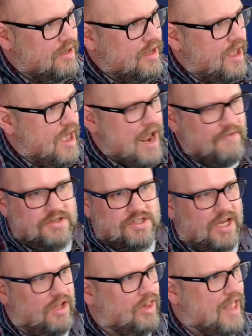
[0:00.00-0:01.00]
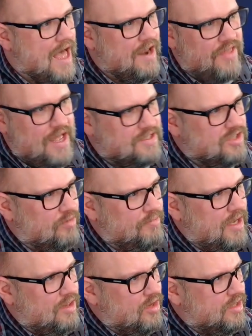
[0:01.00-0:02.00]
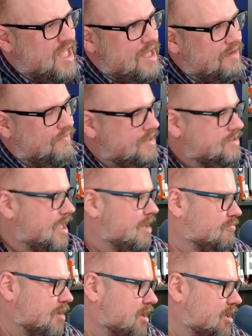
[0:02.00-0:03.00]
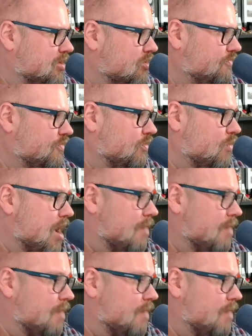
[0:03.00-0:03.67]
And obviously, a lot of that's still being looked at and investigated. We're probably not going to know for a while.